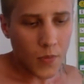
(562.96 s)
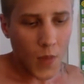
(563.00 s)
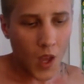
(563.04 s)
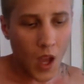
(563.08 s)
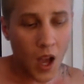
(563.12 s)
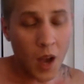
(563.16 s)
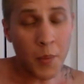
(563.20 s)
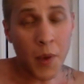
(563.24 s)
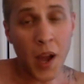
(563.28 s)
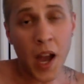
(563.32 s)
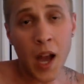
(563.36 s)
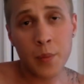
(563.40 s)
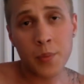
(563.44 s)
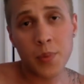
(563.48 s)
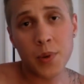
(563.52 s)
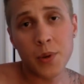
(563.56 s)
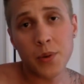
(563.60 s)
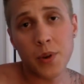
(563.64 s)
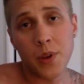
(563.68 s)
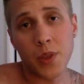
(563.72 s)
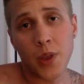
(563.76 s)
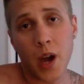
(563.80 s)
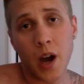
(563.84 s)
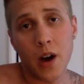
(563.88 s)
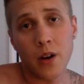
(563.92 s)
I'm happy
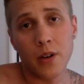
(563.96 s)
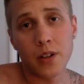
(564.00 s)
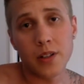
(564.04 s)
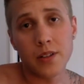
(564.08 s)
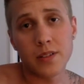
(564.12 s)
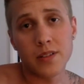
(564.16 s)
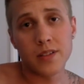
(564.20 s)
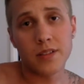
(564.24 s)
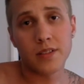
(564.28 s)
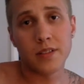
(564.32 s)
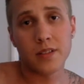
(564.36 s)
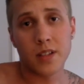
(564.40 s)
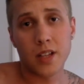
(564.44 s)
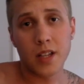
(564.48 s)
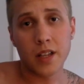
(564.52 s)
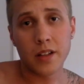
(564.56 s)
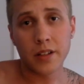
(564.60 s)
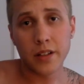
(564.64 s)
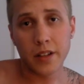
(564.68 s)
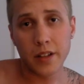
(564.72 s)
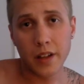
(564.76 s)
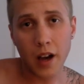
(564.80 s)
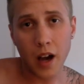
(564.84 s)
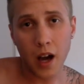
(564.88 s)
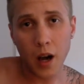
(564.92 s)
with how it's
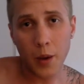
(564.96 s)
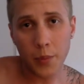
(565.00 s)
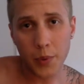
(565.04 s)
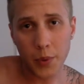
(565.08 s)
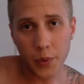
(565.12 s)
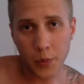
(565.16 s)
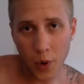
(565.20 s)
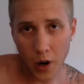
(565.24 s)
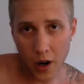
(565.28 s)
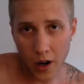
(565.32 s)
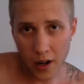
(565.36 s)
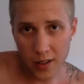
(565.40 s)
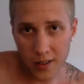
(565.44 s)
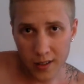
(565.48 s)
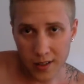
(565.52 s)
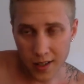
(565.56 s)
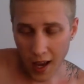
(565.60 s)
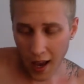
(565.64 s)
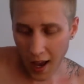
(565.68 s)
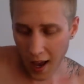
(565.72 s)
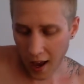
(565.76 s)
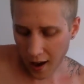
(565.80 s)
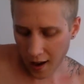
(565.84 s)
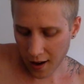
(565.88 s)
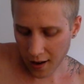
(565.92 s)
healing up and where it's
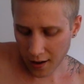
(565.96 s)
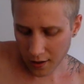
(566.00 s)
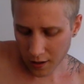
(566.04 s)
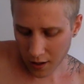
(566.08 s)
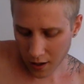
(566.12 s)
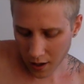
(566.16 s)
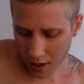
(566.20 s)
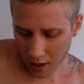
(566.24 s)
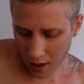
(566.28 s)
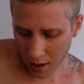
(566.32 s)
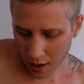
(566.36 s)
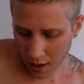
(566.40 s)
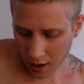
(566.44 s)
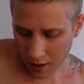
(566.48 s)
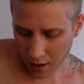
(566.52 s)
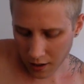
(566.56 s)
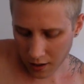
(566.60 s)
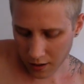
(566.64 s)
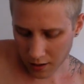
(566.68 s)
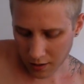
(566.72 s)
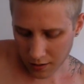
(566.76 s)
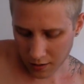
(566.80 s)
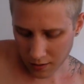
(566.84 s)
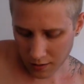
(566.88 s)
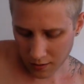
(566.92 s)
at. I
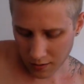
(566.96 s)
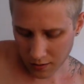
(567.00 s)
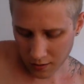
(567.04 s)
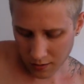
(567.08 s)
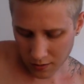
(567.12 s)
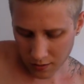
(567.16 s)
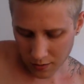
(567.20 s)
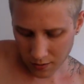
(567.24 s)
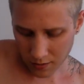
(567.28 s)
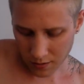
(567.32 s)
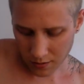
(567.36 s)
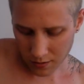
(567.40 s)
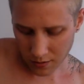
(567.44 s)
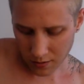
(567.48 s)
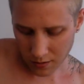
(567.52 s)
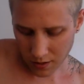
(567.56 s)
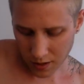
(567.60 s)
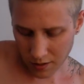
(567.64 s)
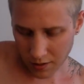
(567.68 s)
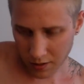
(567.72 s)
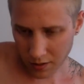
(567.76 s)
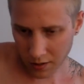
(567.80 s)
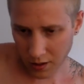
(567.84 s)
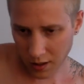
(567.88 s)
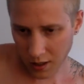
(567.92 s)

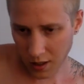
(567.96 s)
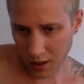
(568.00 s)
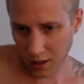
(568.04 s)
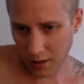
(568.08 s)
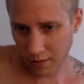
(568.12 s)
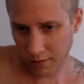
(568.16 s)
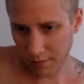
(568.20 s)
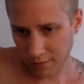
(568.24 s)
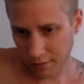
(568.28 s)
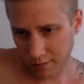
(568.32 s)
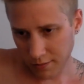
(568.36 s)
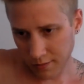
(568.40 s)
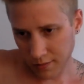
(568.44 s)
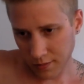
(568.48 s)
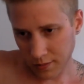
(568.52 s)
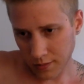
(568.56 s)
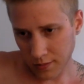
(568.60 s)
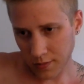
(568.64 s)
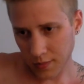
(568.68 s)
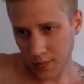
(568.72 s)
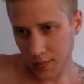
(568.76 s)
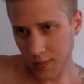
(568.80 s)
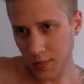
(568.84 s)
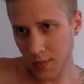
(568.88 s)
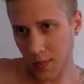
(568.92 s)
don't
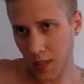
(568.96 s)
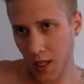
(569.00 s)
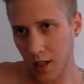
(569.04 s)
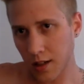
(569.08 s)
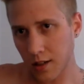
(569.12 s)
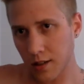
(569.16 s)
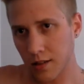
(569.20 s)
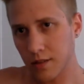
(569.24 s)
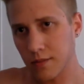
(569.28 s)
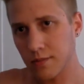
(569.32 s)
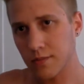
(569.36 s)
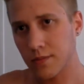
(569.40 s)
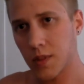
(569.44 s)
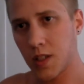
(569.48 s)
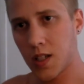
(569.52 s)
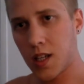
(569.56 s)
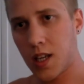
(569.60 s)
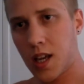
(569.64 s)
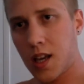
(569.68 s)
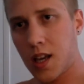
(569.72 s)
know, I